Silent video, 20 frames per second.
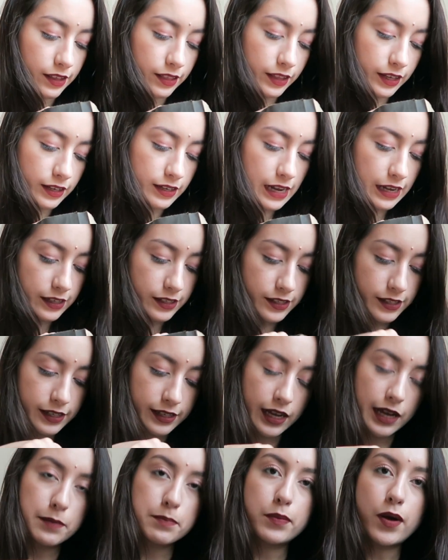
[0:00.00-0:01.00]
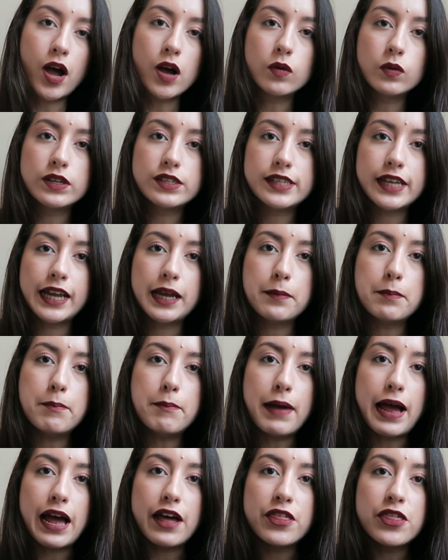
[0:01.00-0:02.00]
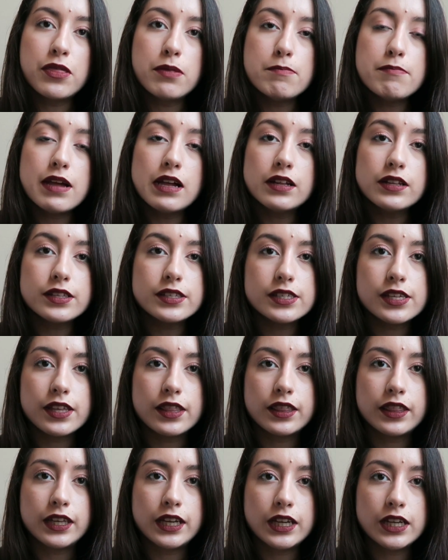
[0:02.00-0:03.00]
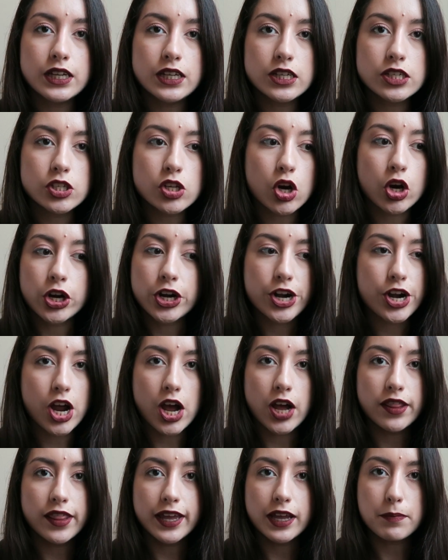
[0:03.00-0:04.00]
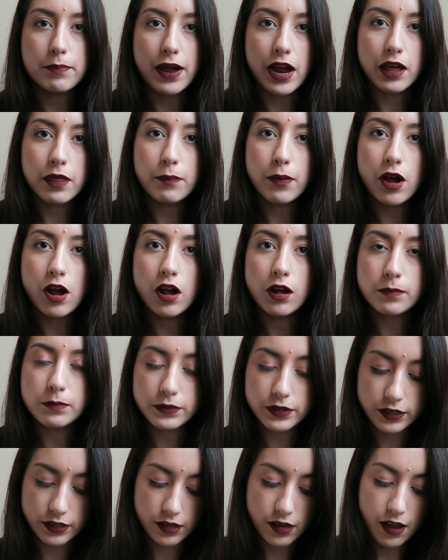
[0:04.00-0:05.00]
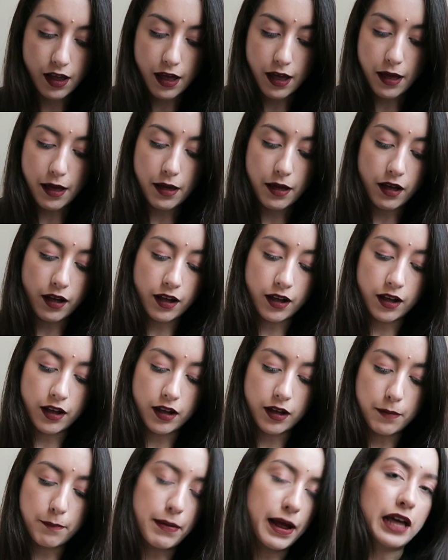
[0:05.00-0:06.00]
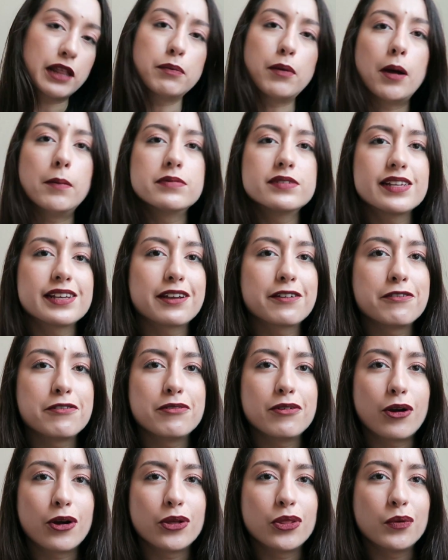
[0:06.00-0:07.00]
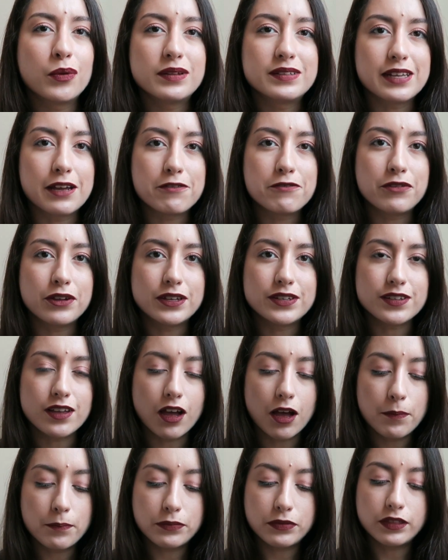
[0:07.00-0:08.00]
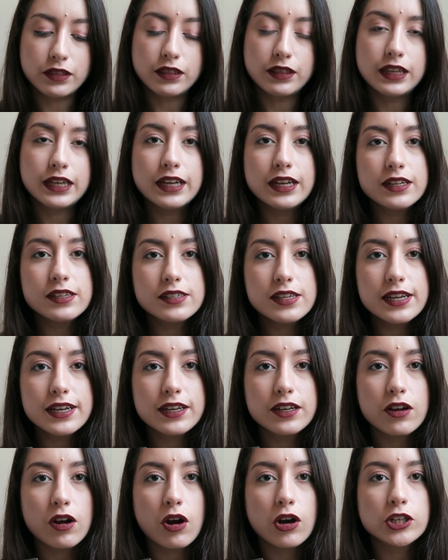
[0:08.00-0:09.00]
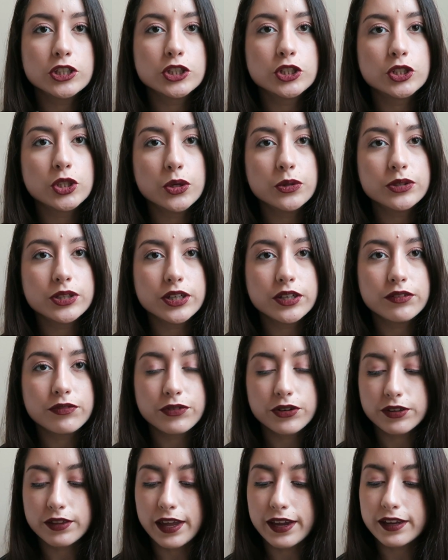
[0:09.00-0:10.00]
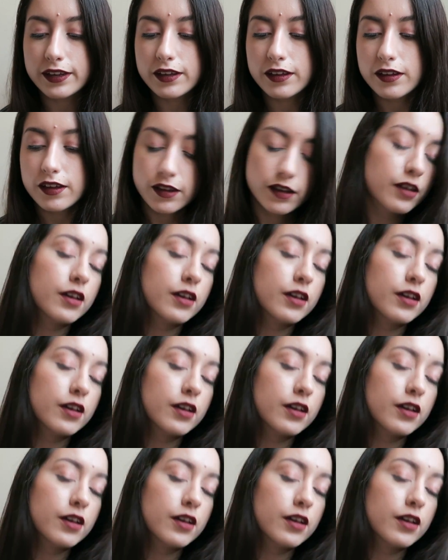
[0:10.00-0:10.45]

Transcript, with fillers: The next thing I bought was a bath melt. These are not like bath bombs. Uh, bath bombs like are the ones that fizz up. These like are so good for like